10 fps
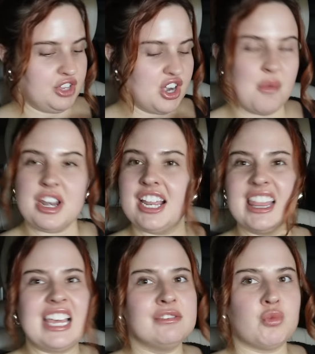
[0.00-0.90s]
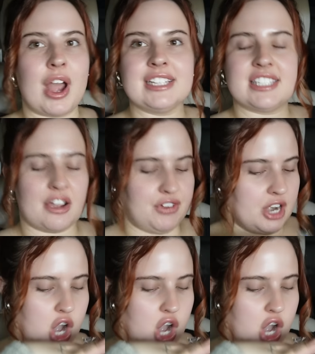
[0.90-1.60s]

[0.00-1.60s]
You know when it leaves white stuff in it?